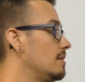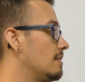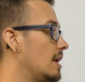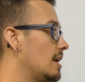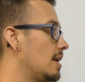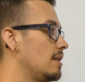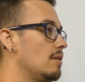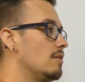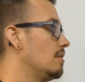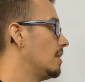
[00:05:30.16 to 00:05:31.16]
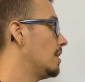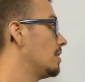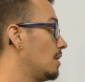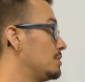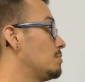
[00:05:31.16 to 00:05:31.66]
then
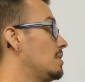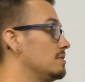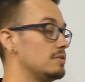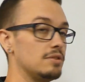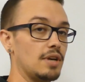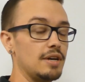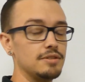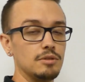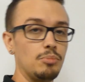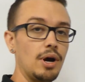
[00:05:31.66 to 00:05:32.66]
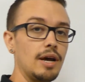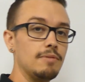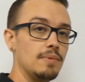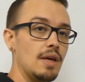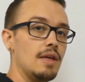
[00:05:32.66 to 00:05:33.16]
as well as the size of the
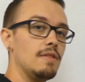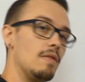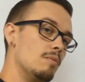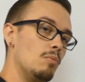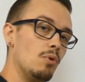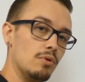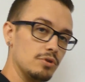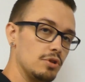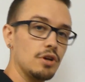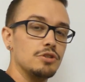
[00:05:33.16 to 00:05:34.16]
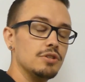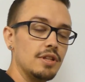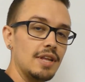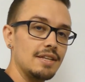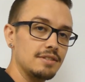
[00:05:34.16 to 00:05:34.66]
pipe, then the more suction
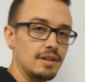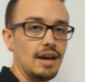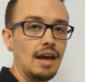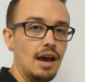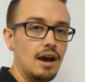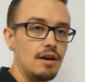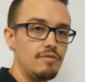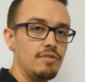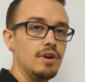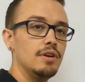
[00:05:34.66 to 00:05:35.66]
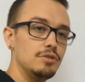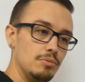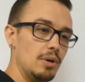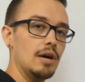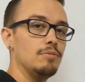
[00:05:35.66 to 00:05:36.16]
that that's going to have
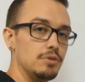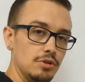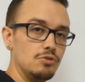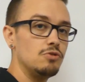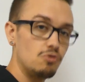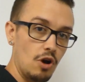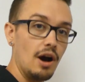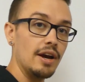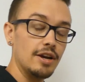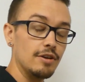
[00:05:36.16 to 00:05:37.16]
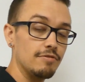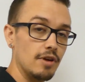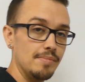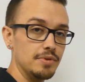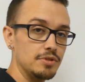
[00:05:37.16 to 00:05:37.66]
to be able to draw air
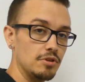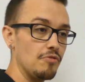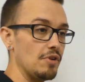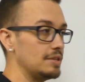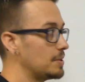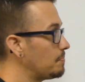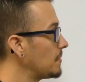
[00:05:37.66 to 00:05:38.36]
from the surface.